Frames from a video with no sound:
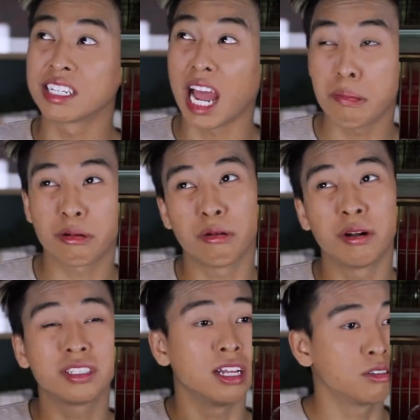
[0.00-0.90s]

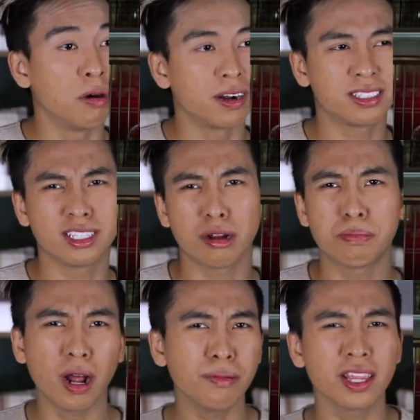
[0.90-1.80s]
Capricorns, and Tauruses are
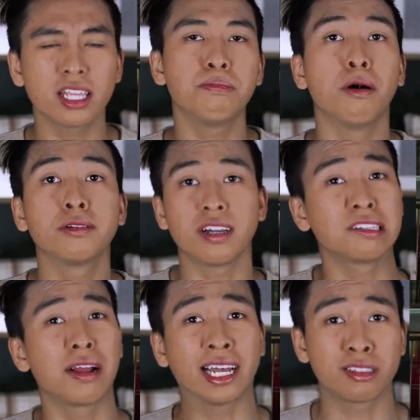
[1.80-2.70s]
probably the most
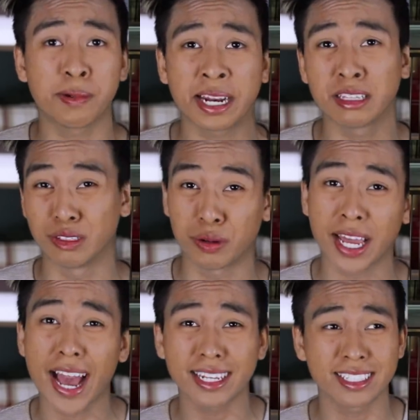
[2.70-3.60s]
underestimated
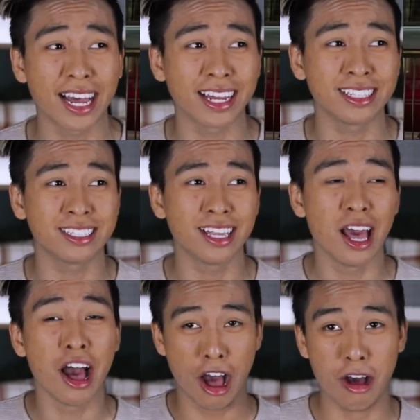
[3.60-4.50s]
zodiac signs
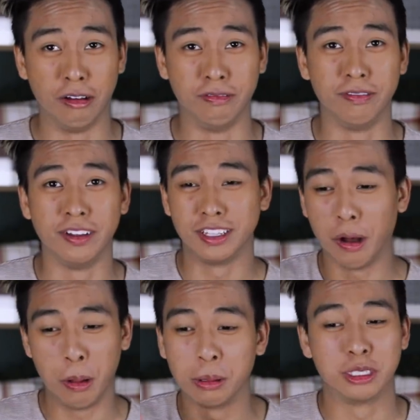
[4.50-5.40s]
of the
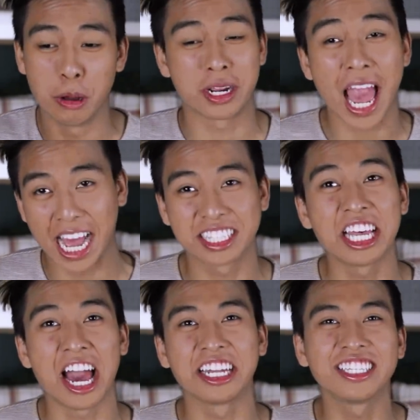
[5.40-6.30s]
whole zodiac
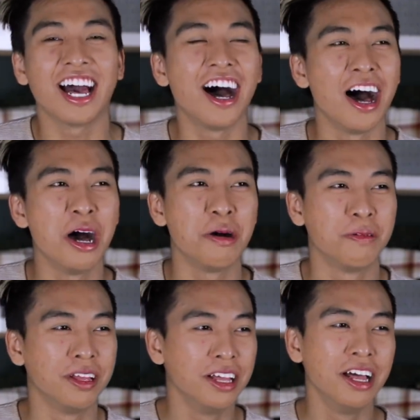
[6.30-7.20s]
signs.
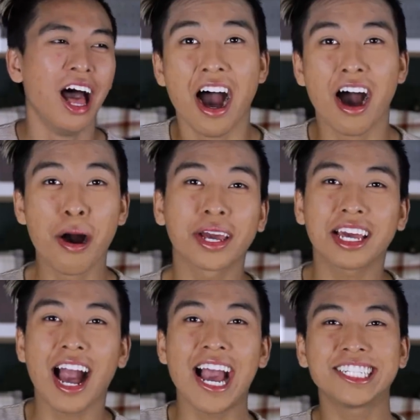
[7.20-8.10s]

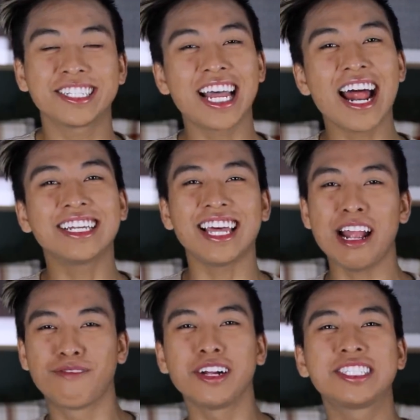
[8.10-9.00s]
Okay guys, so that is
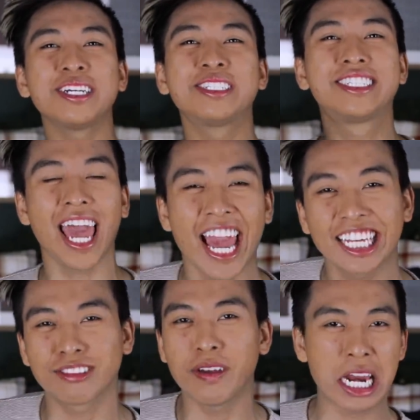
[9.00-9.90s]
it for
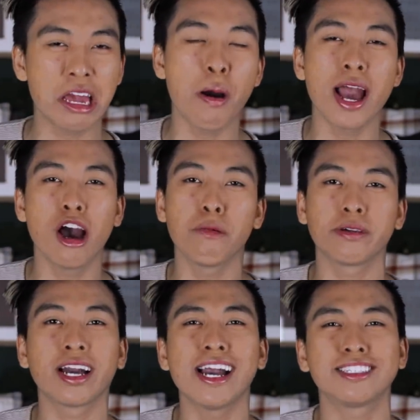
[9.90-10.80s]
today's video. I
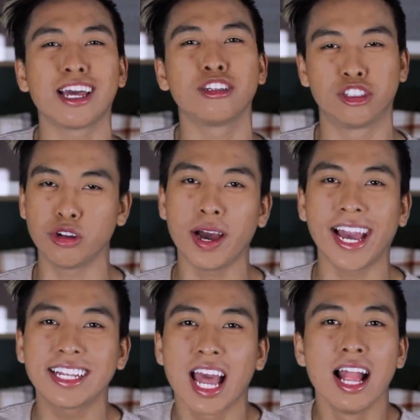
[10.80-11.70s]
hope you guys enjoy
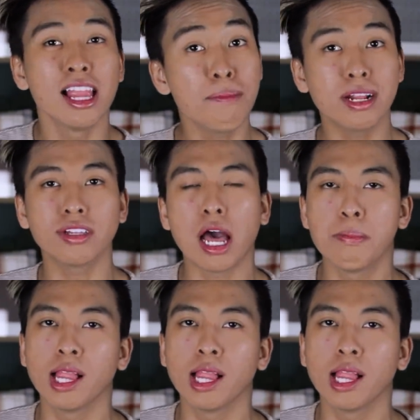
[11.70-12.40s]
it. Let me know down